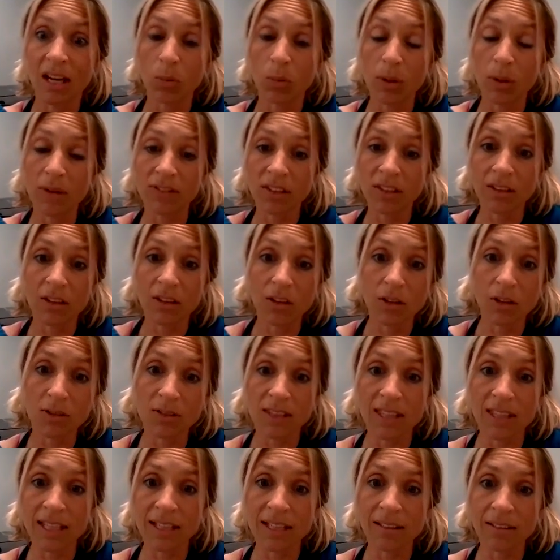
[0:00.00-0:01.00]
We've done
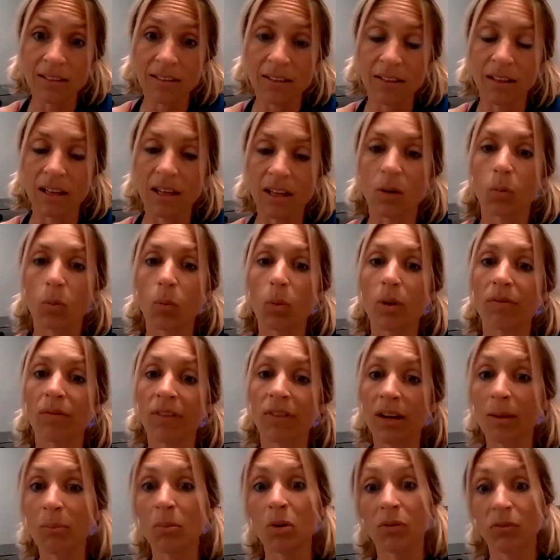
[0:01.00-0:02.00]
those things, we've
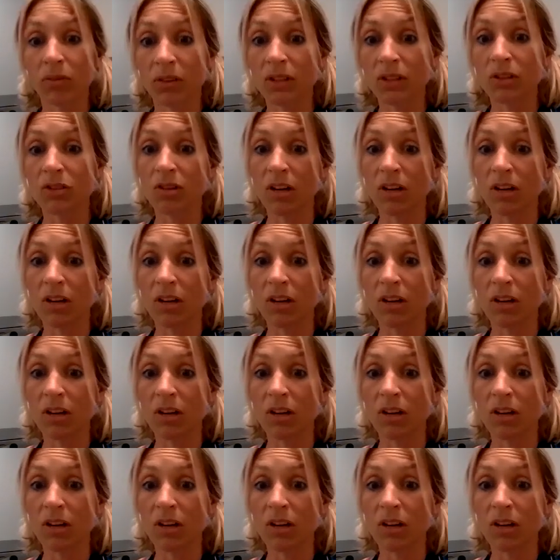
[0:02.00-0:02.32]
come off the